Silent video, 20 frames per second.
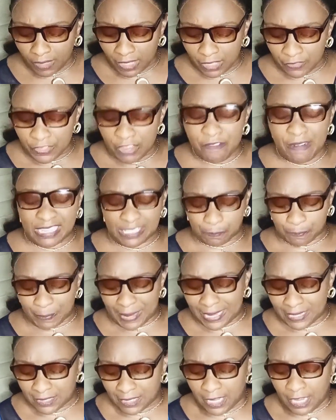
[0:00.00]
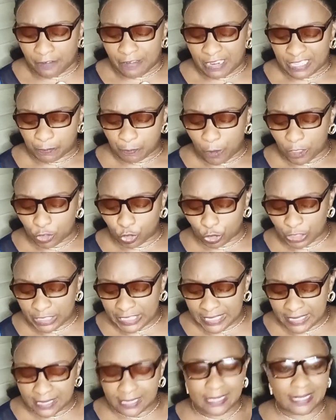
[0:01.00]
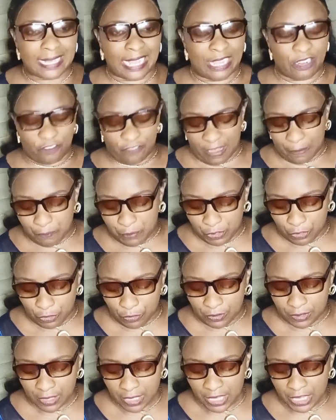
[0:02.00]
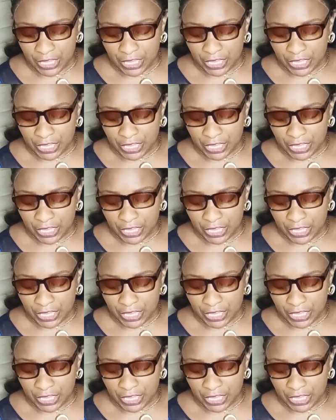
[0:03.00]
they respond to this kind of abusive